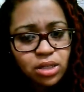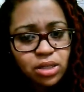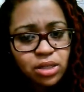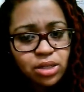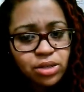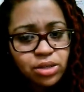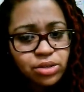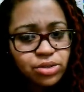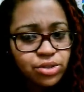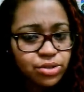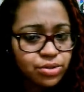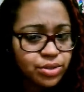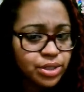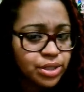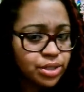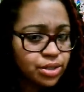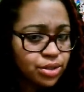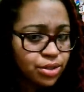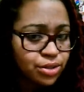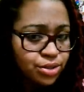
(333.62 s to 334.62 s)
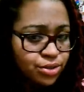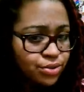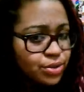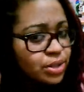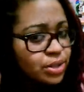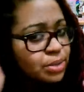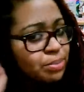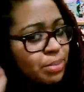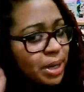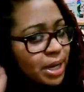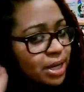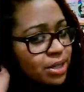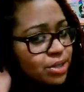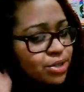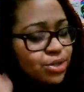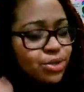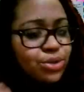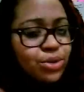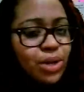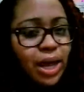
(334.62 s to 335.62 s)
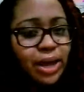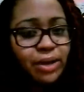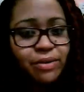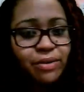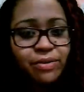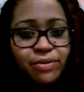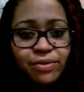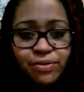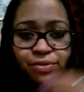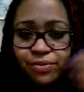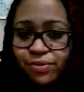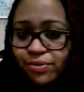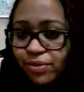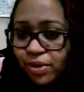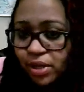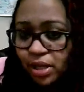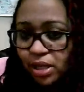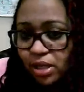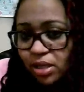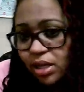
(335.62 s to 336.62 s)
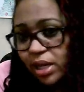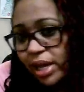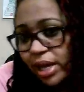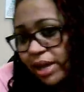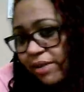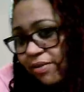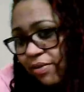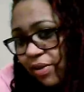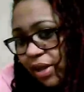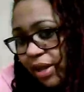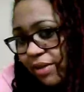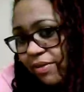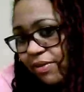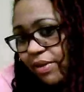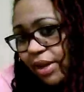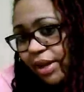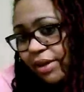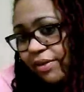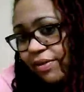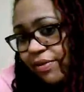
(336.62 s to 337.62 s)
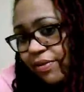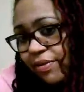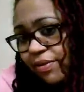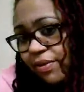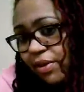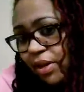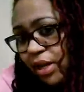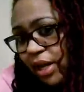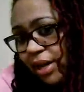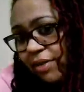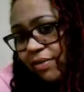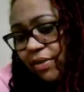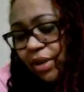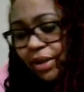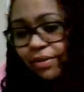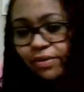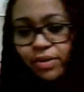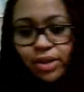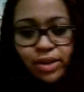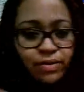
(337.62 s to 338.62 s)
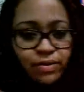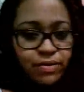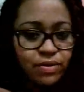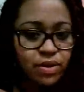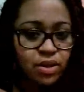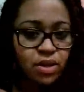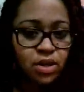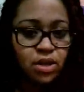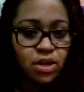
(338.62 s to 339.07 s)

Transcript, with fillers: nurture it, nurture it back to life. Life, life, life. Life, life, life.